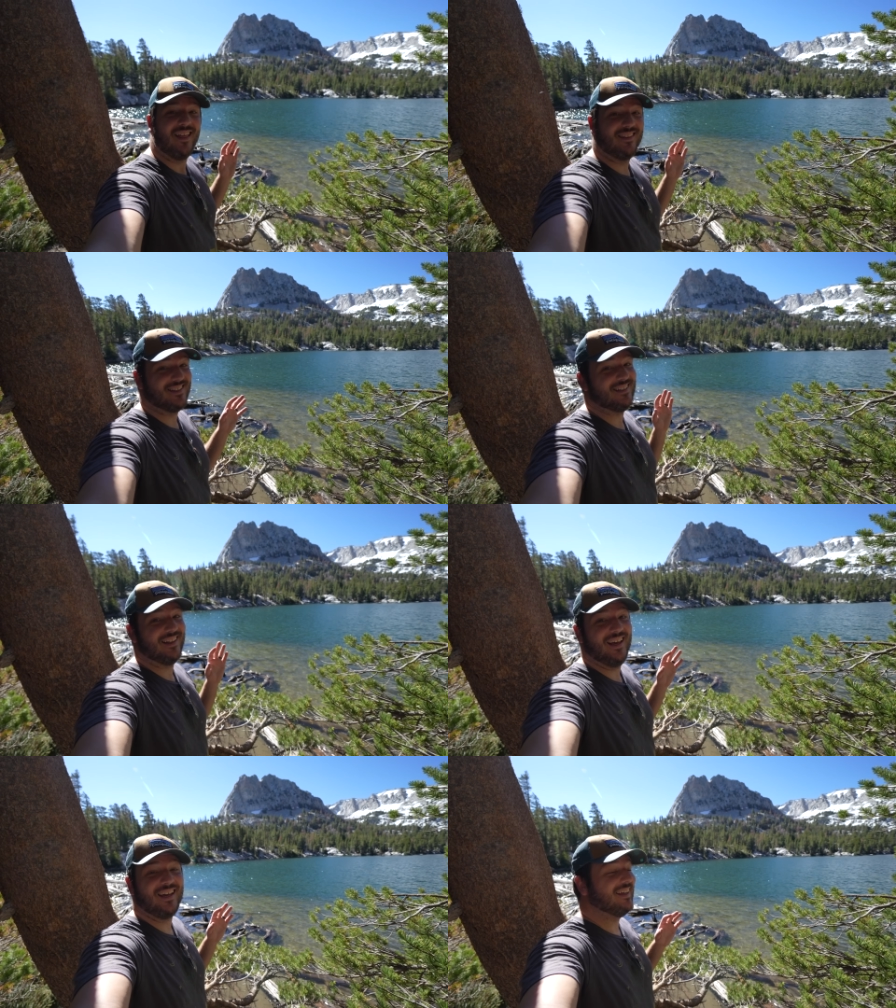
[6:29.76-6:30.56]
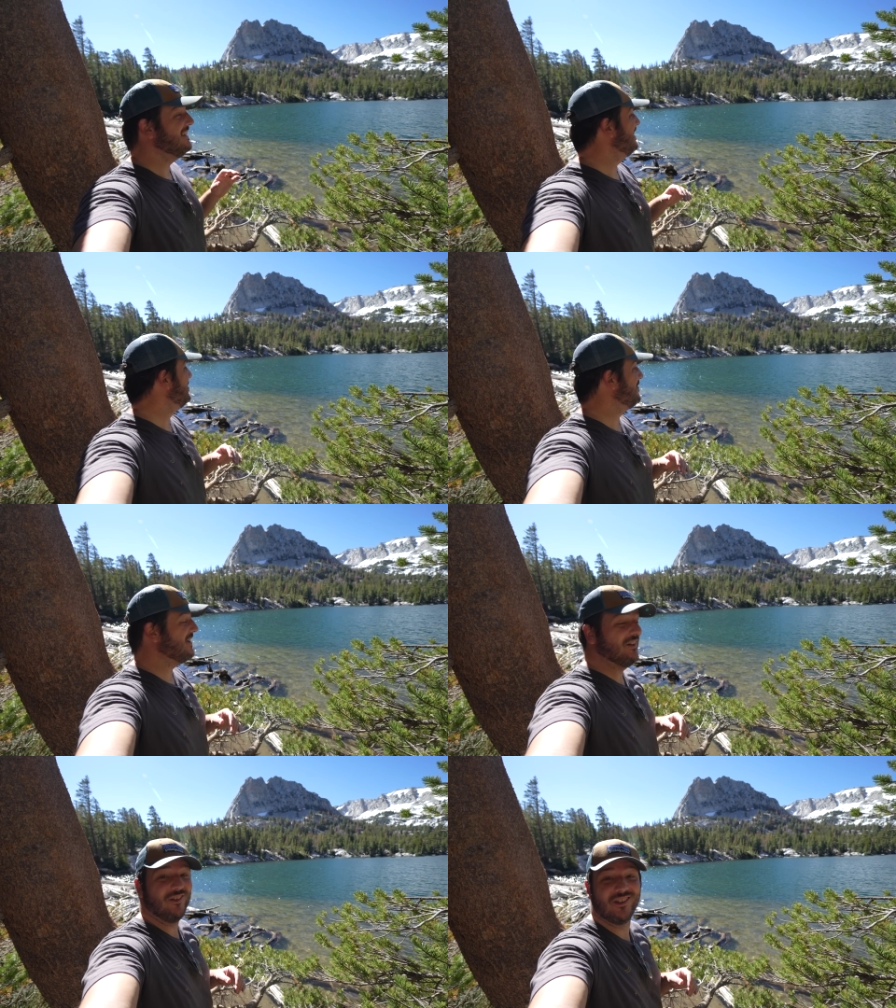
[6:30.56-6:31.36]
This lake and these
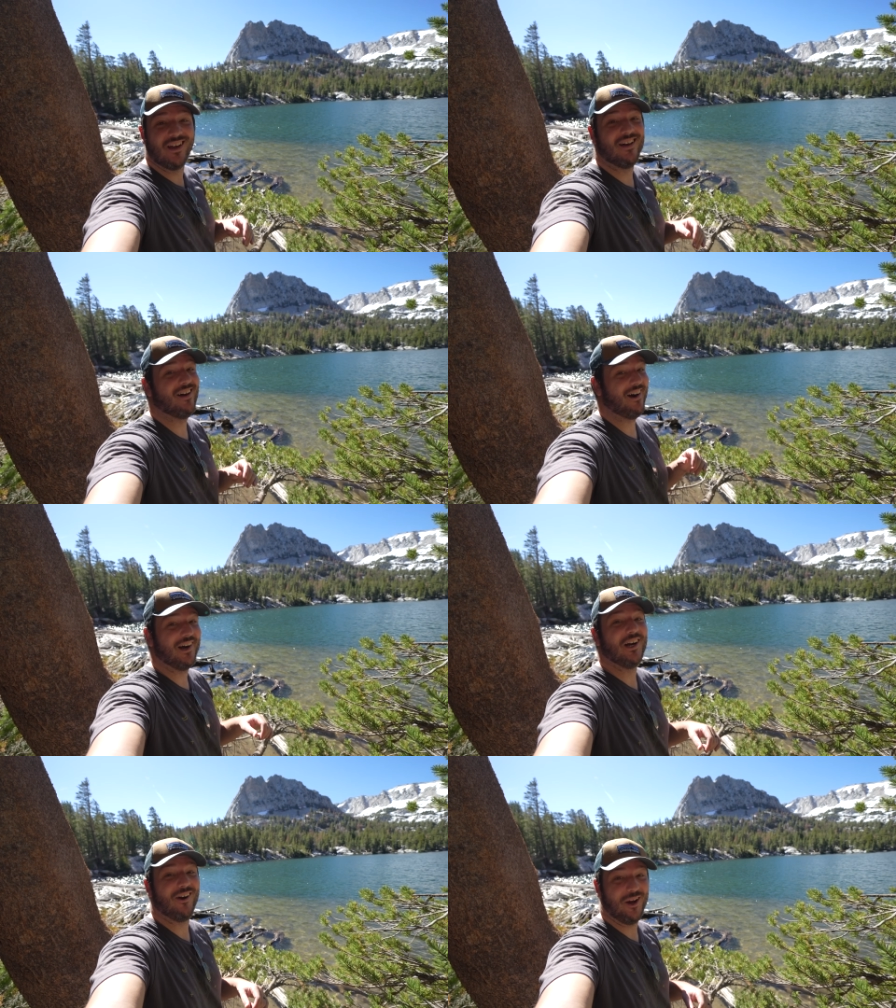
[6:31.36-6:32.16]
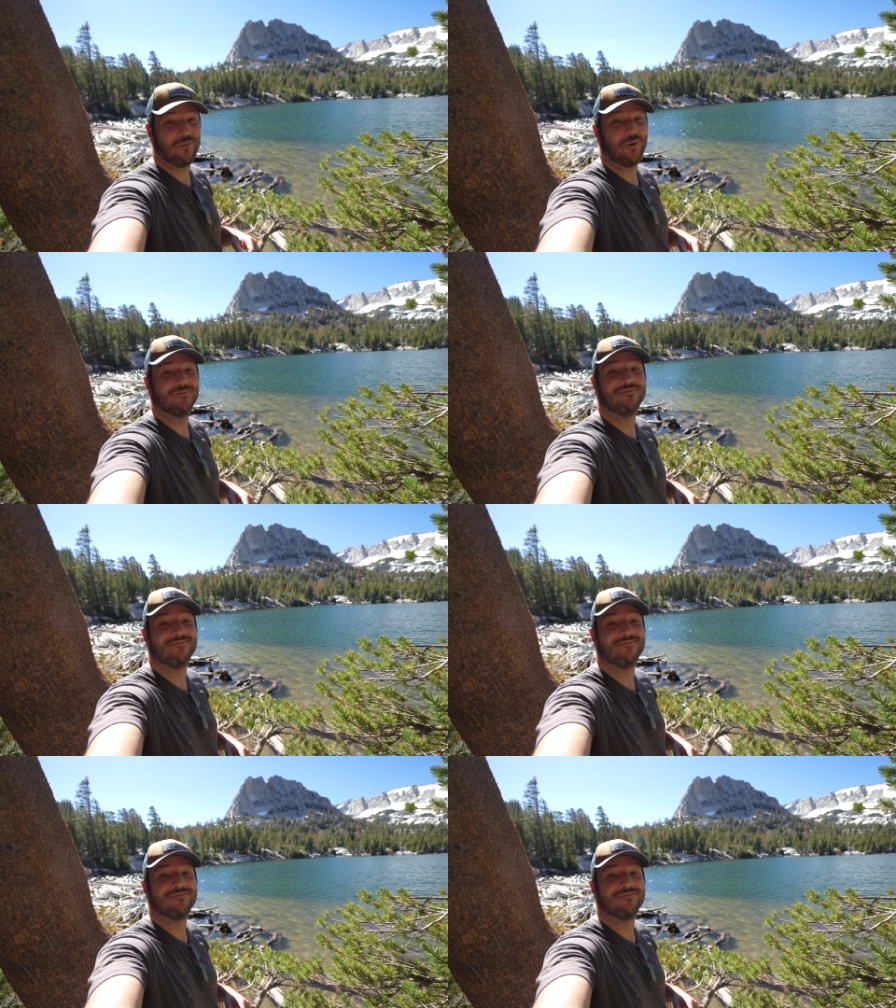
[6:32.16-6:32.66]
views are incredible.